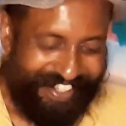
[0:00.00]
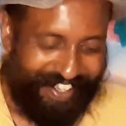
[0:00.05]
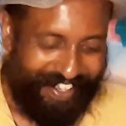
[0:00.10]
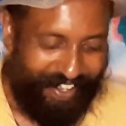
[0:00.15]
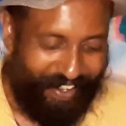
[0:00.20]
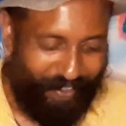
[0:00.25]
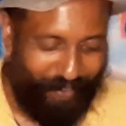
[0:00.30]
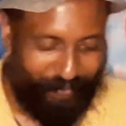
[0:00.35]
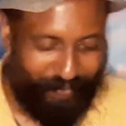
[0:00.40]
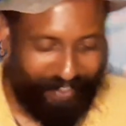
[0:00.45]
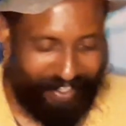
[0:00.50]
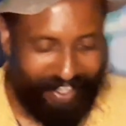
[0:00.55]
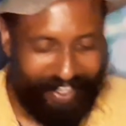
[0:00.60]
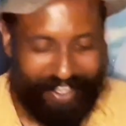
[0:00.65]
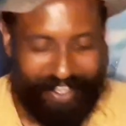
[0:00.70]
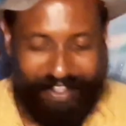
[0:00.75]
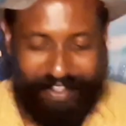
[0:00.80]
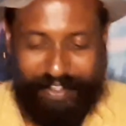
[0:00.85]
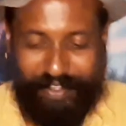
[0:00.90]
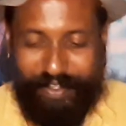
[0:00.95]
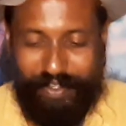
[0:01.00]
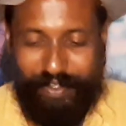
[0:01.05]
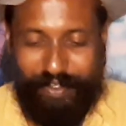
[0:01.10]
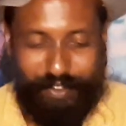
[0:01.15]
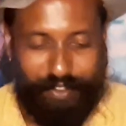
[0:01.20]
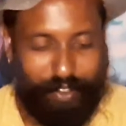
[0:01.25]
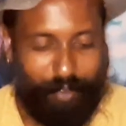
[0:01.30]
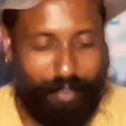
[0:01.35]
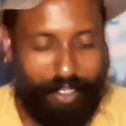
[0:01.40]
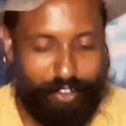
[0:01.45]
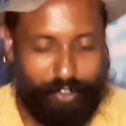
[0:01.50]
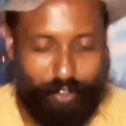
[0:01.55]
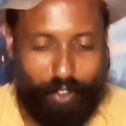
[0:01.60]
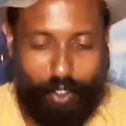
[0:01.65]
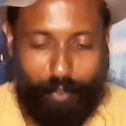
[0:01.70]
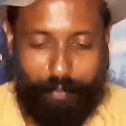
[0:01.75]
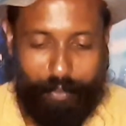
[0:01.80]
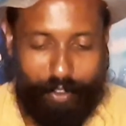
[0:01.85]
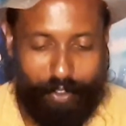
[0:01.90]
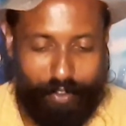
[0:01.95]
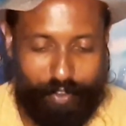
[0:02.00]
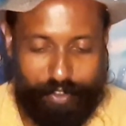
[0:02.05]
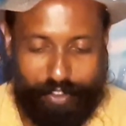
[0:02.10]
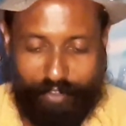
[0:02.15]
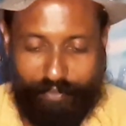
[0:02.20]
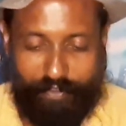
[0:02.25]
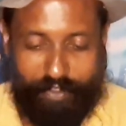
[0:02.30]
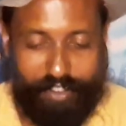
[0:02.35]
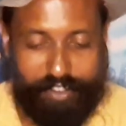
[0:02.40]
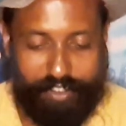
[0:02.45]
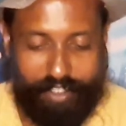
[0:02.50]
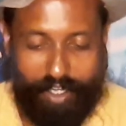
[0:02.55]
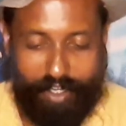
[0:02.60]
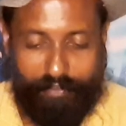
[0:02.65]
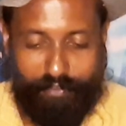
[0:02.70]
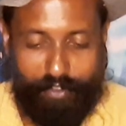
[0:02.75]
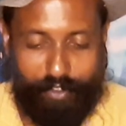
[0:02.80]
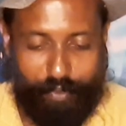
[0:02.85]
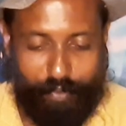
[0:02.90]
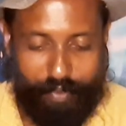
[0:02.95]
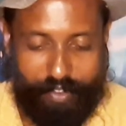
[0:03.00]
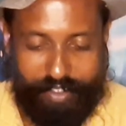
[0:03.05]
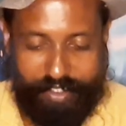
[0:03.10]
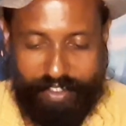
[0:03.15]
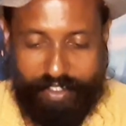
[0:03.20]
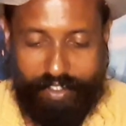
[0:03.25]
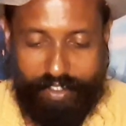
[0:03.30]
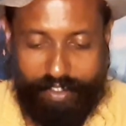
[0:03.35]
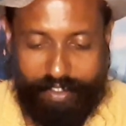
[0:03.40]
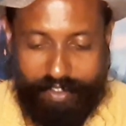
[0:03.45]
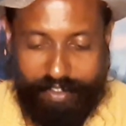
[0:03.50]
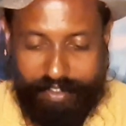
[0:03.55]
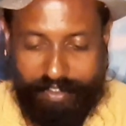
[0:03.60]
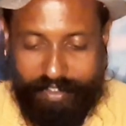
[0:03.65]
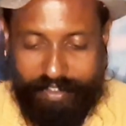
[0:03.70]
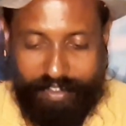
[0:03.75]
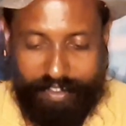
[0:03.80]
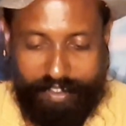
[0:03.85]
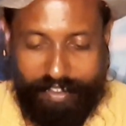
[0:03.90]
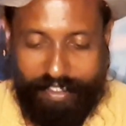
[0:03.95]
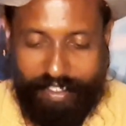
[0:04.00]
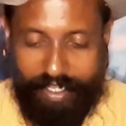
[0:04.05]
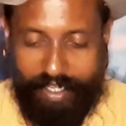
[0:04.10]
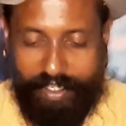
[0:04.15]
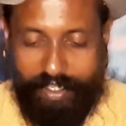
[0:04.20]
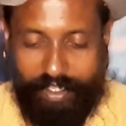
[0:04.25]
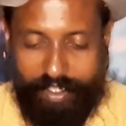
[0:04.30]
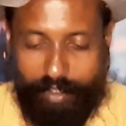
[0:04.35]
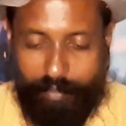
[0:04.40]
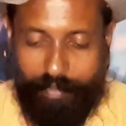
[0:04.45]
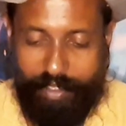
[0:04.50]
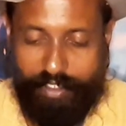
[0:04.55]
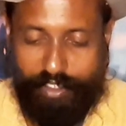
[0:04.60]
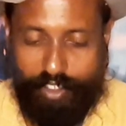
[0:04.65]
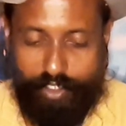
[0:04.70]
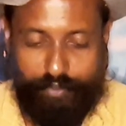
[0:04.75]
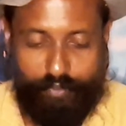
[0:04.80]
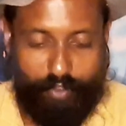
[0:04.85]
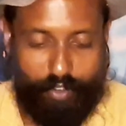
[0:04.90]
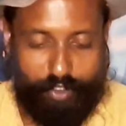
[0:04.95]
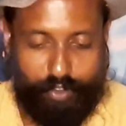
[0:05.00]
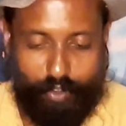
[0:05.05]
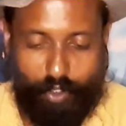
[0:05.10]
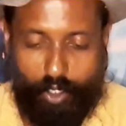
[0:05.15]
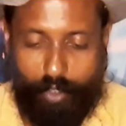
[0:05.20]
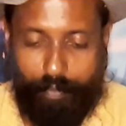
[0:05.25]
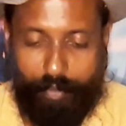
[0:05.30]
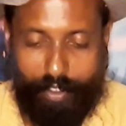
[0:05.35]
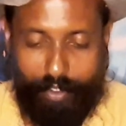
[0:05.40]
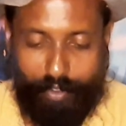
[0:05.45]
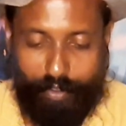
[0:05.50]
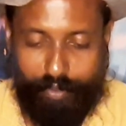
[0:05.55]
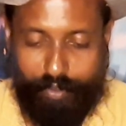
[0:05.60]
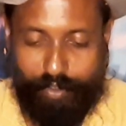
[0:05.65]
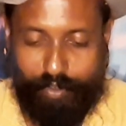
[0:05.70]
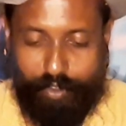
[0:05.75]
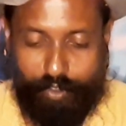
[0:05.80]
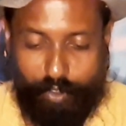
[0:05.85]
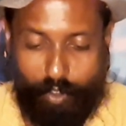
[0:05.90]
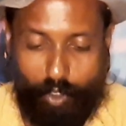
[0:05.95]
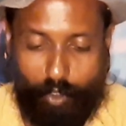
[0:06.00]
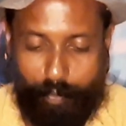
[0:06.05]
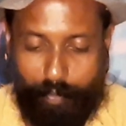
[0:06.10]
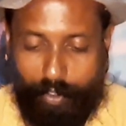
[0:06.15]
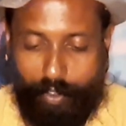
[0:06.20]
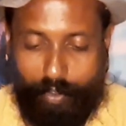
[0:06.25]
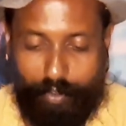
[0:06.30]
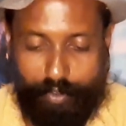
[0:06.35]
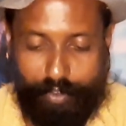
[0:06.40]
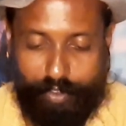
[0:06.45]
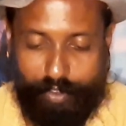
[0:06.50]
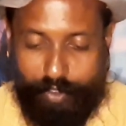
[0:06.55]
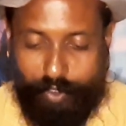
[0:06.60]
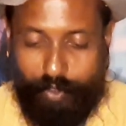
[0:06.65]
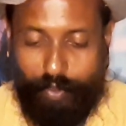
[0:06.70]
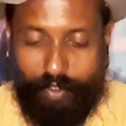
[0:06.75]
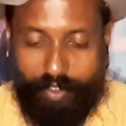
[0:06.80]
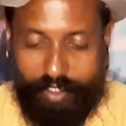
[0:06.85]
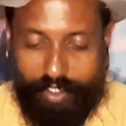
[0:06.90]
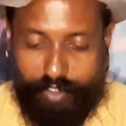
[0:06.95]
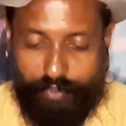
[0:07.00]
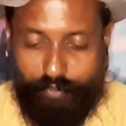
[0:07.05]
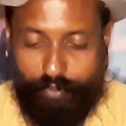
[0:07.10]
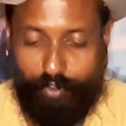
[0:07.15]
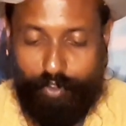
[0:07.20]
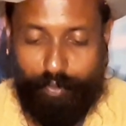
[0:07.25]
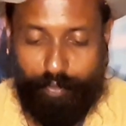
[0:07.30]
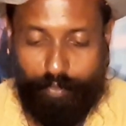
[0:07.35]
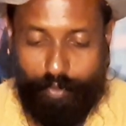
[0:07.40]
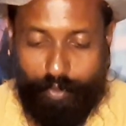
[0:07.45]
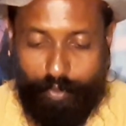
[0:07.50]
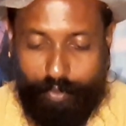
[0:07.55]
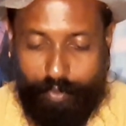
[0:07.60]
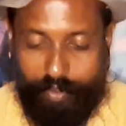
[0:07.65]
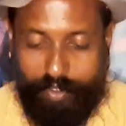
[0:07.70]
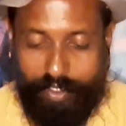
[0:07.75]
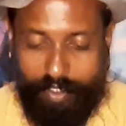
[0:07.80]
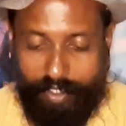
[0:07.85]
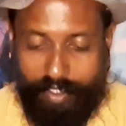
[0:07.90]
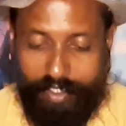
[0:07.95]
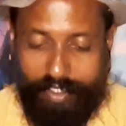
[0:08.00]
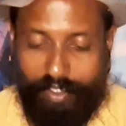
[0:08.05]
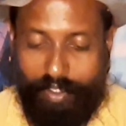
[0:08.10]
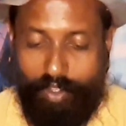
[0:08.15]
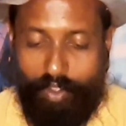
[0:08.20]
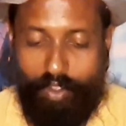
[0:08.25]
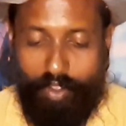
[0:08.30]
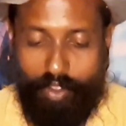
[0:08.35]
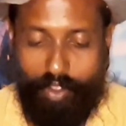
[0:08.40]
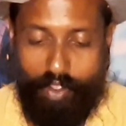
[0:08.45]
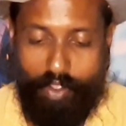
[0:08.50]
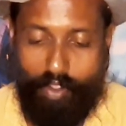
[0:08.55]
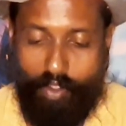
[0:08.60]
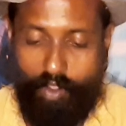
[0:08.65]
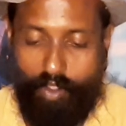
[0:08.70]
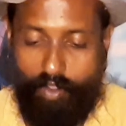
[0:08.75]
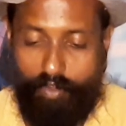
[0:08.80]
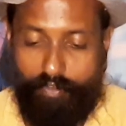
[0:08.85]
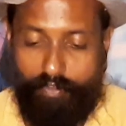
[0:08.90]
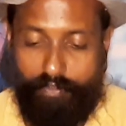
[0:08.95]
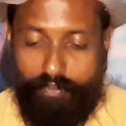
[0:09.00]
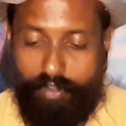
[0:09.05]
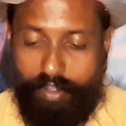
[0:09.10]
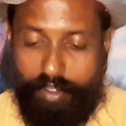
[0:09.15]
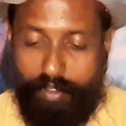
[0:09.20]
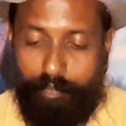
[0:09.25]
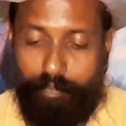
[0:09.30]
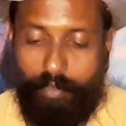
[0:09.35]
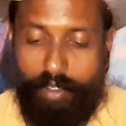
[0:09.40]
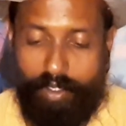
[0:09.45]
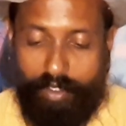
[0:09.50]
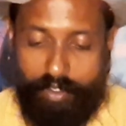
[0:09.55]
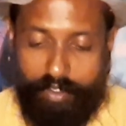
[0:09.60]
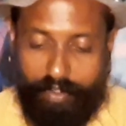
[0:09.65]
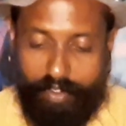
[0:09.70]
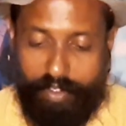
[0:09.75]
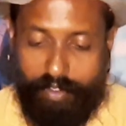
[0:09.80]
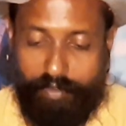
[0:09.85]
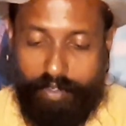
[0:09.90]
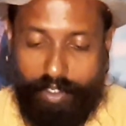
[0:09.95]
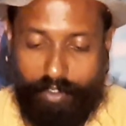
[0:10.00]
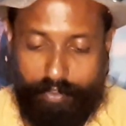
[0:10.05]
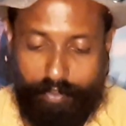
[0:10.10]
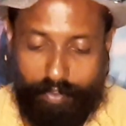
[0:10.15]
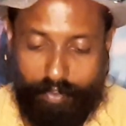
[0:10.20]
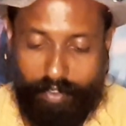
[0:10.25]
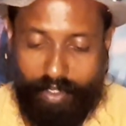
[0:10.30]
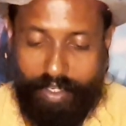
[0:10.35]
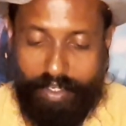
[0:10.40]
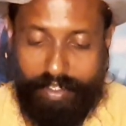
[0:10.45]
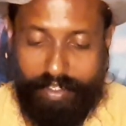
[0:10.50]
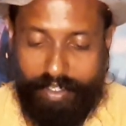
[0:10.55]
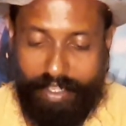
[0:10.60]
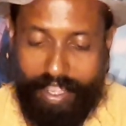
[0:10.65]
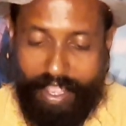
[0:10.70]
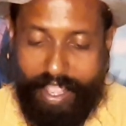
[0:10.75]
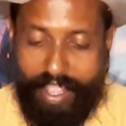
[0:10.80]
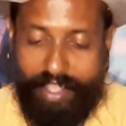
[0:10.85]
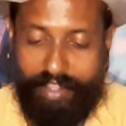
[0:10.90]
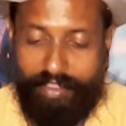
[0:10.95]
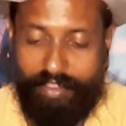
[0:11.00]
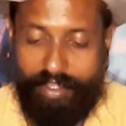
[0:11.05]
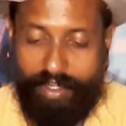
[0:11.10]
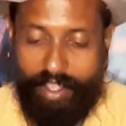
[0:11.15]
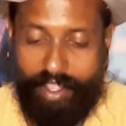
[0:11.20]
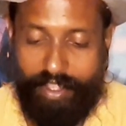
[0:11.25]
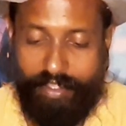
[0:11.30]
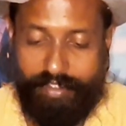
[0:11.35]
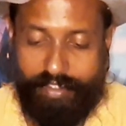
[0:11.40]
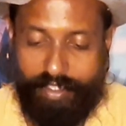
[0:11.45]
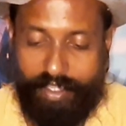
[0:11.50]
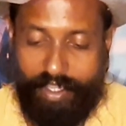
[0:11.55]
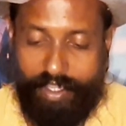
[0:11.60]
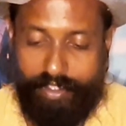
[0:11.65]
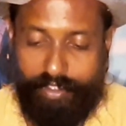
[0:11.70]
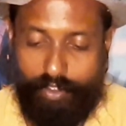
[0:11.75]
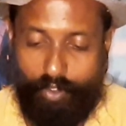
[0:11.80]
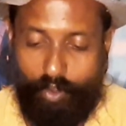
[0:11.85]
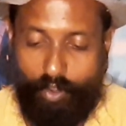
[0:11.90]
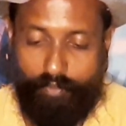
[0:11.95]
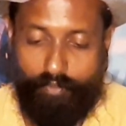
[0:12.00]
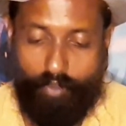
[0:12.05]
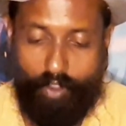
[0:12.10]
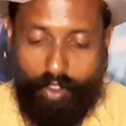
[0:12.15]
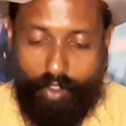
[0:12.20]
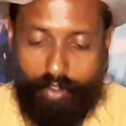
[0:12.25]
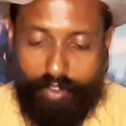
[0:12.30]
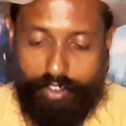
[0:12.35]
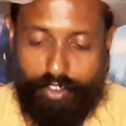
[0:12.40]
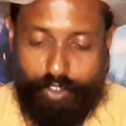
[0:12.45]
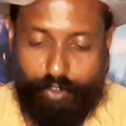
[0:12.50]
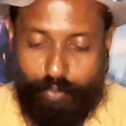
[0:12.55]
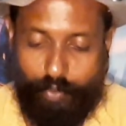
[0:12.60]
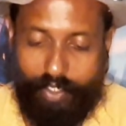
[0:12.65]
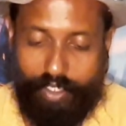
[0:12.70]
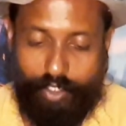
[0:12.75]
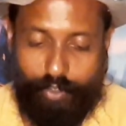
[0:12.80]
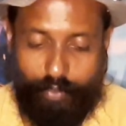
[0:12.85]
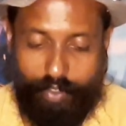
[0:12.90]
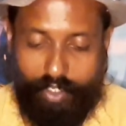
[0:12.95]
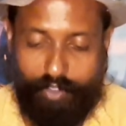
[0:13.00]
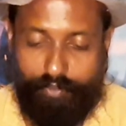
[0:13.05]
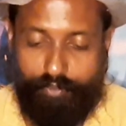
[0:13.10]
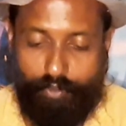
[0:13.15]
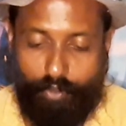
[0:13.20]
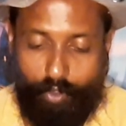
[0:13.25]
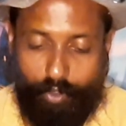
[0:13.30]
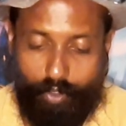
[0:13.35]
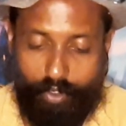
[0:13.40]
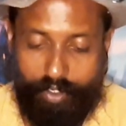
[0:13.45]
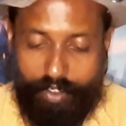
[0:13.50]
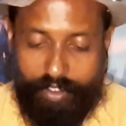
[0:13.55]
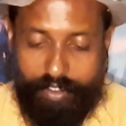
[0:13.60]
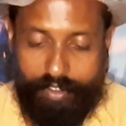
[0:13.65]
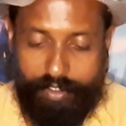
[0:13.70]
Okay, so my Scorpios, the first card for you is here. Any other message for Scorpios? Scorpios, during this full moon of Mercury Retrograde and the Lion's Gate of August 2024.